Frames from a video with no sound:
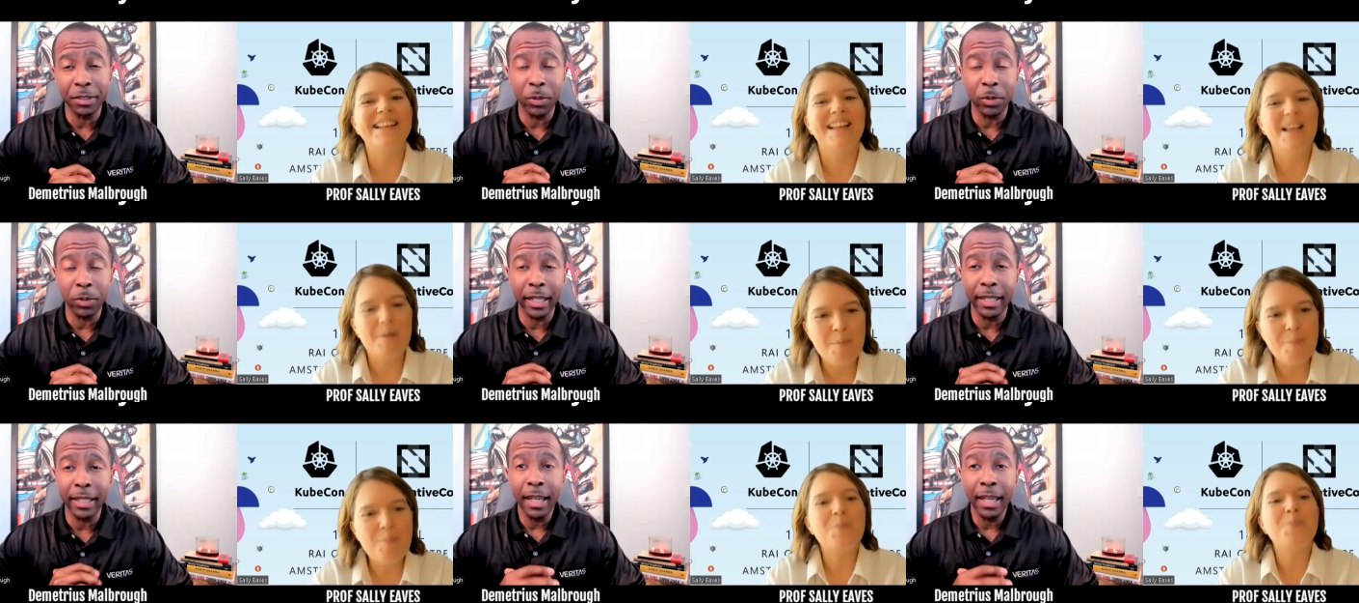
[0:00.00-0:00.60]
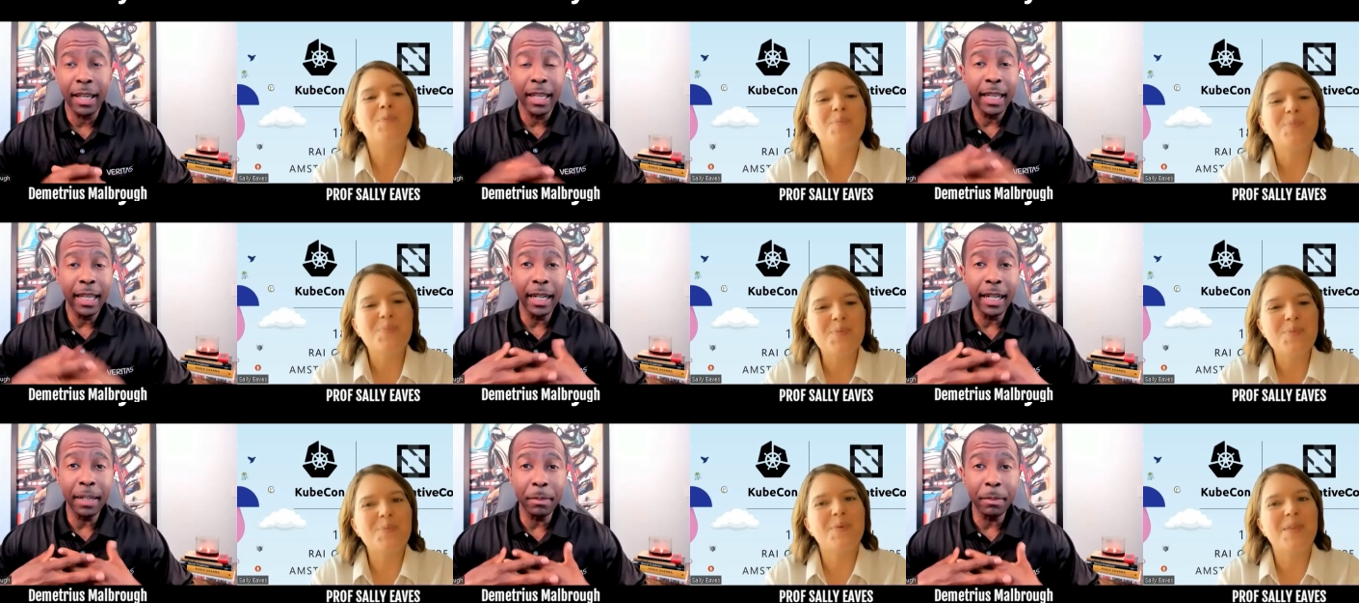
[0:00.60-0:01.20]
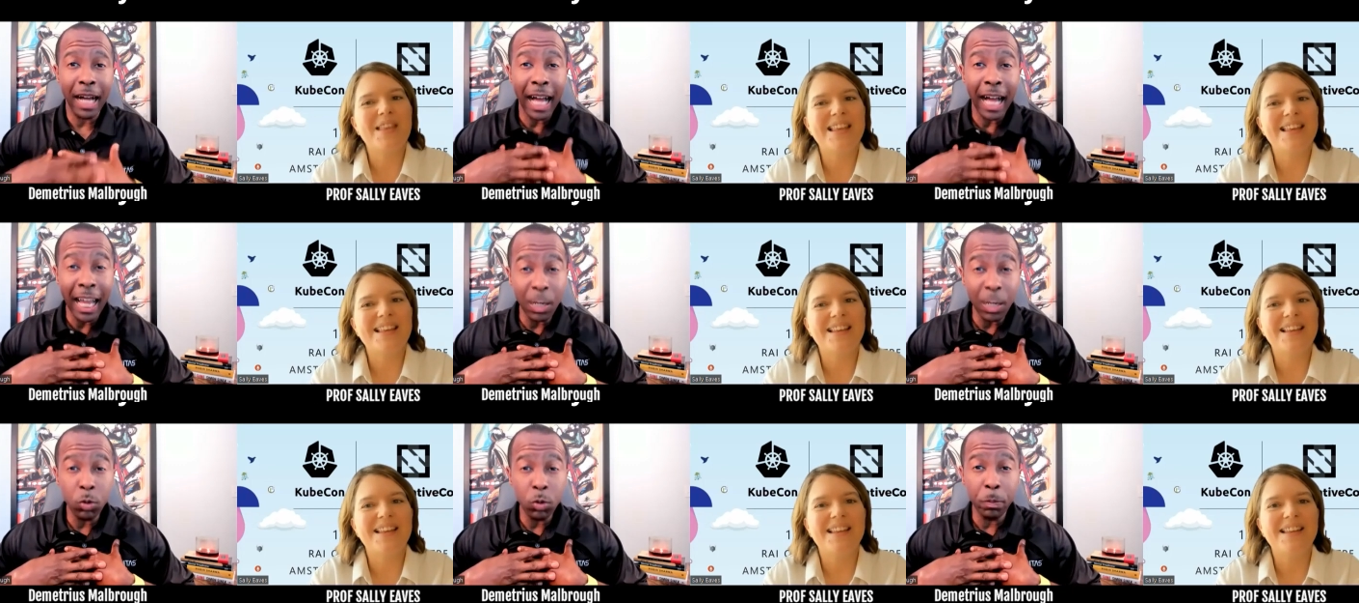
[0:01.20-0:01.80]
Speaker 1: way. Um,
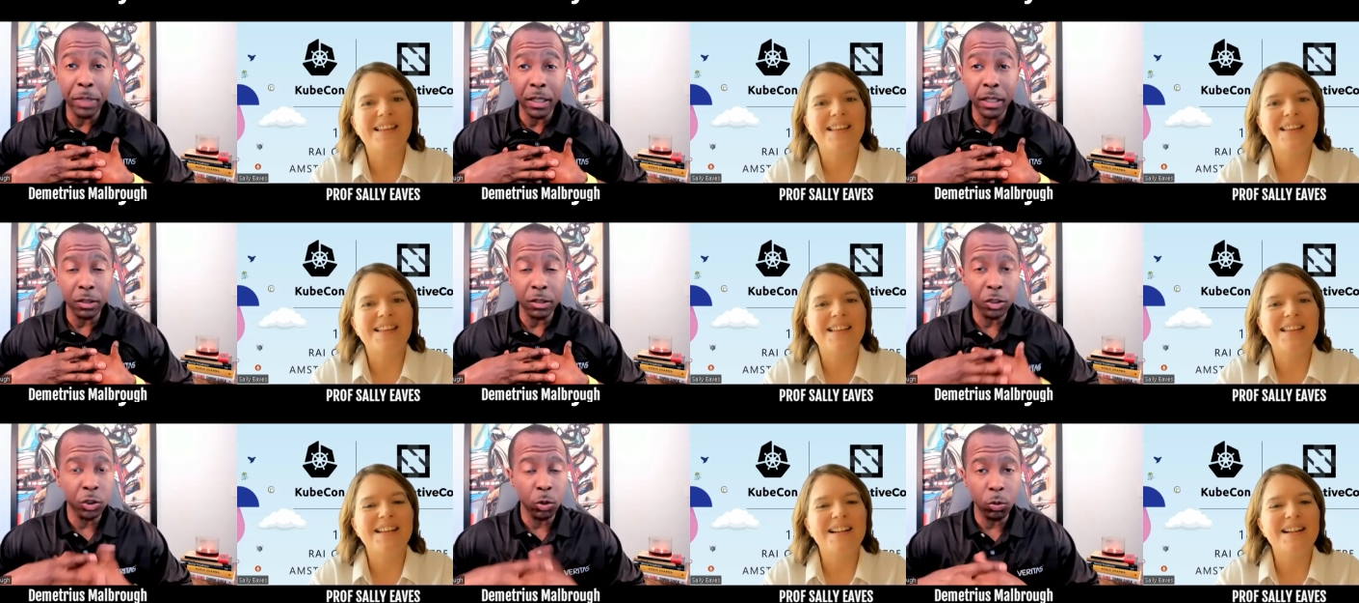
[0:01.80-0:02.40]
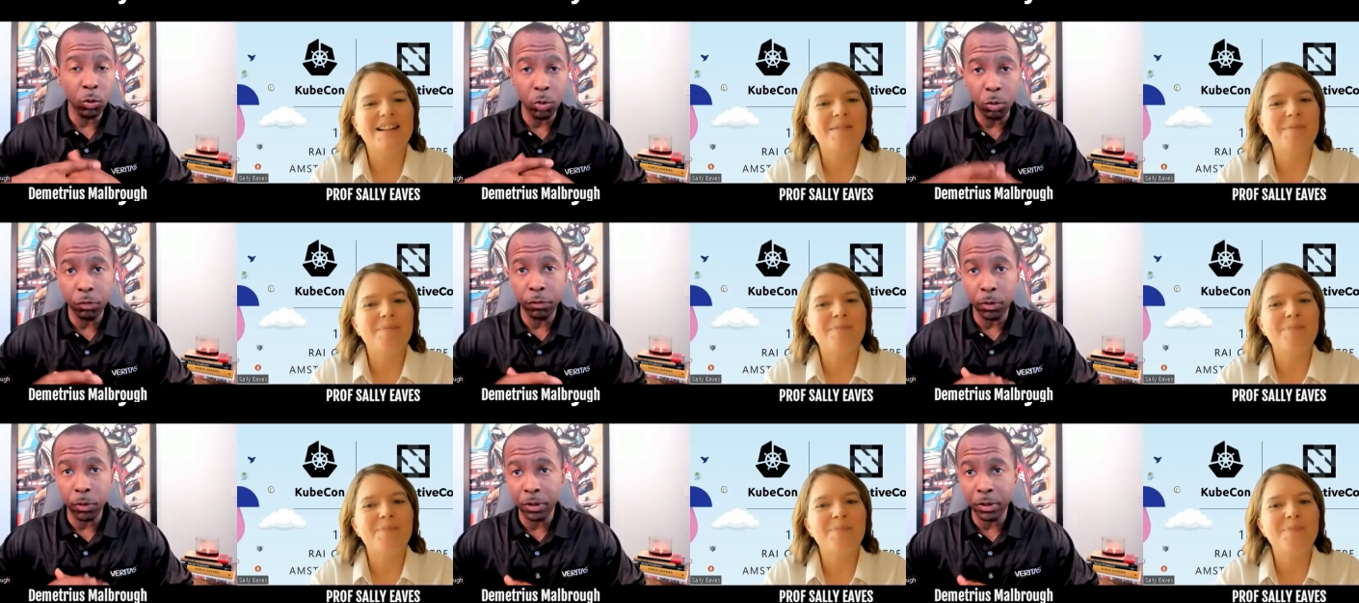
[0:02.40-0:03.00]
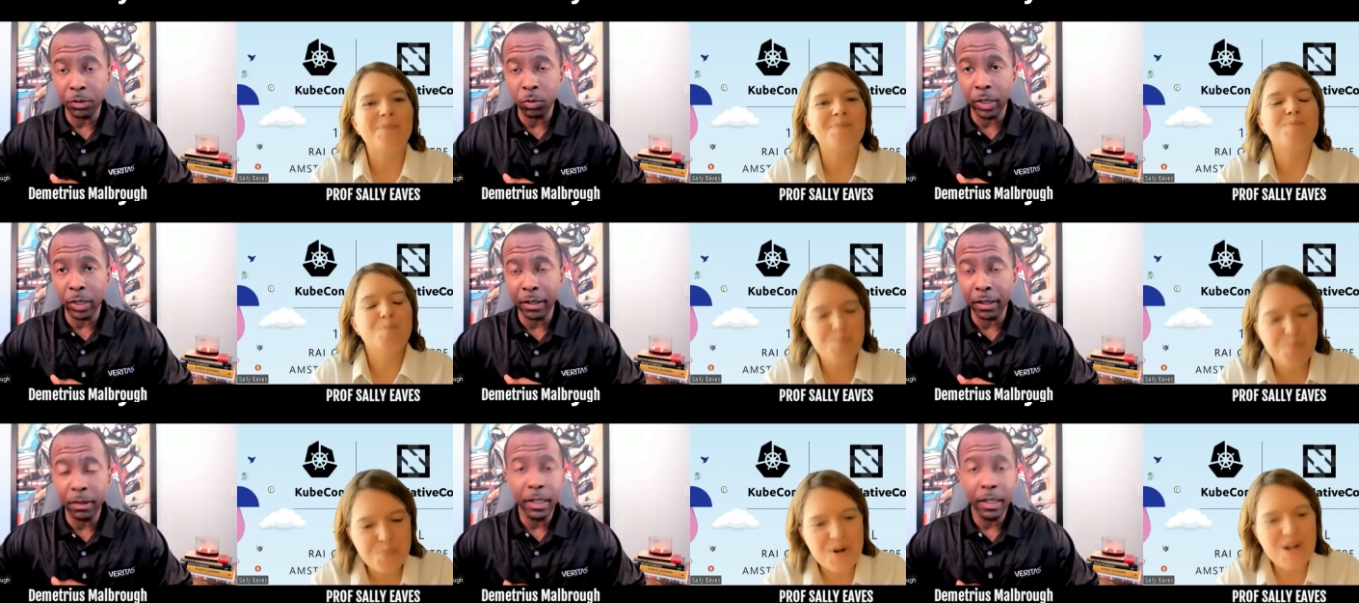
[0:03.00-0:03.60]
I will be on the showroom floor as
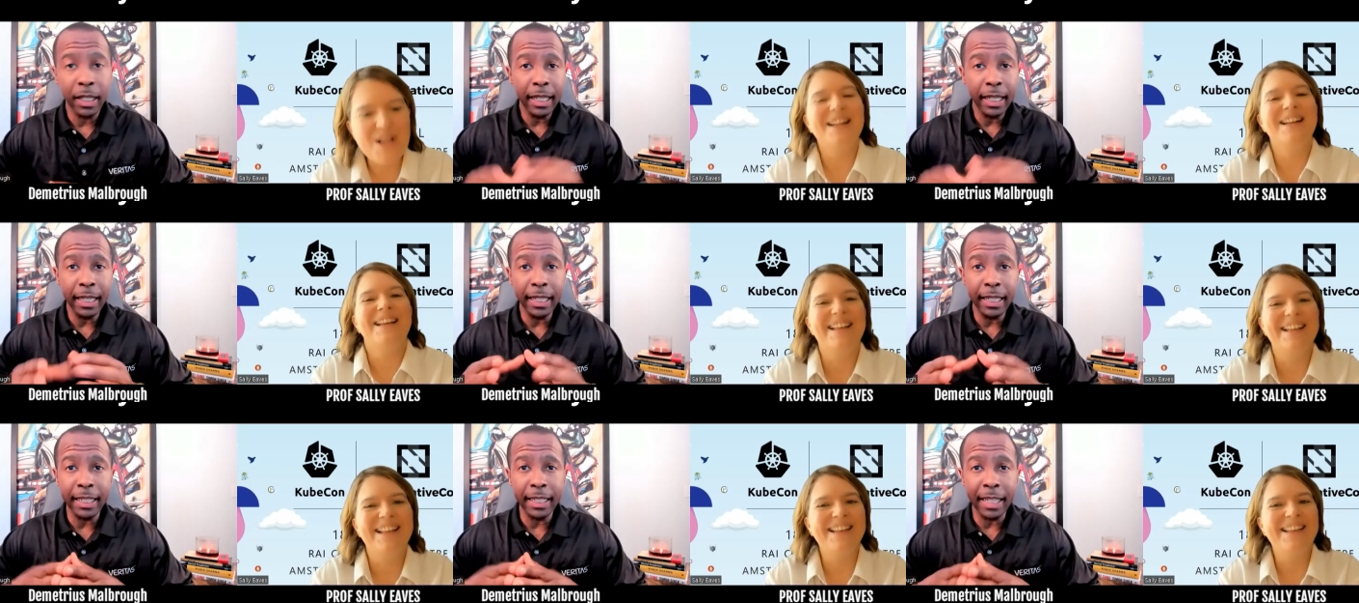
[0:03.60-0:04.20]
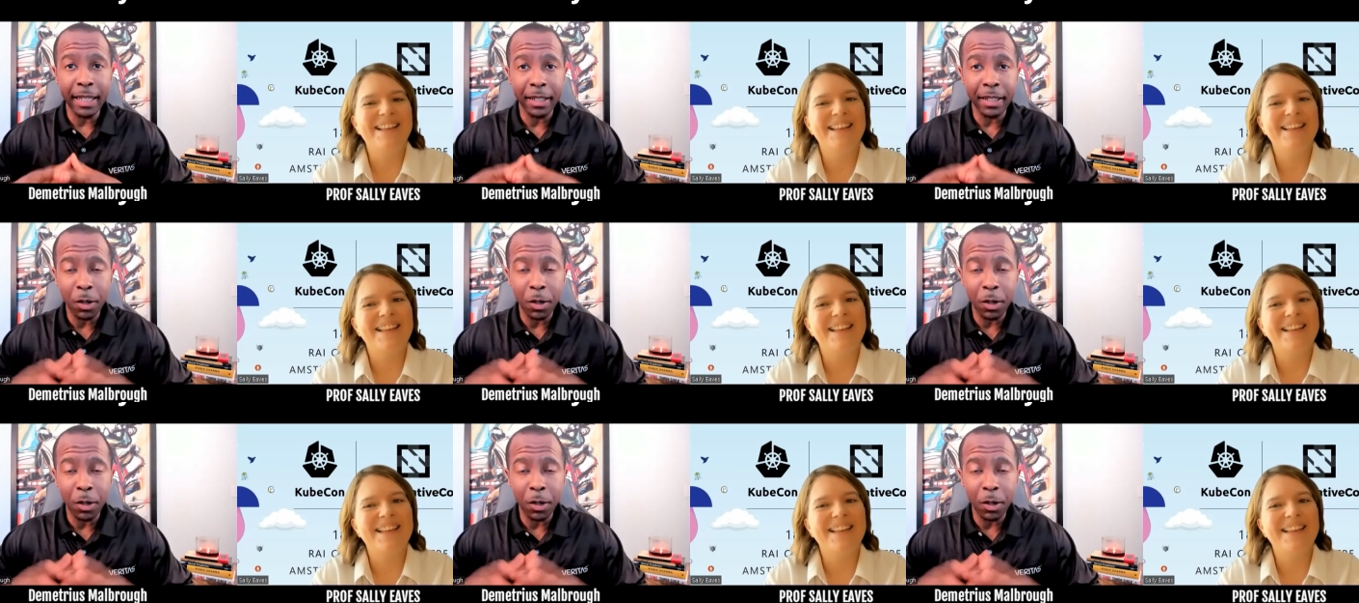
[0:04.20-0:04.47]
well. And uh,